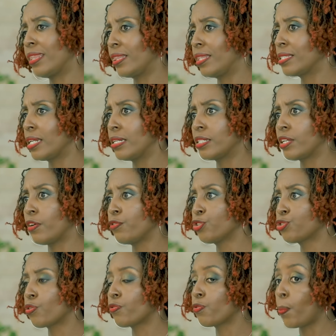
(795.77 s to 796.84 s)
that there's an
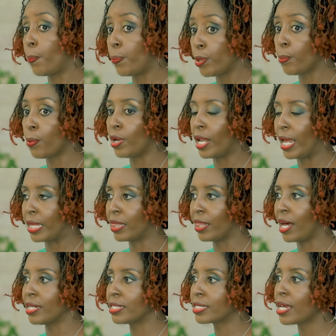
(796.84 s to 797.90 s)
intervention for people like
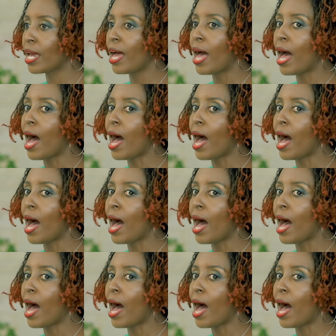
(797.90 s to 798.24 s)
that. Yeah.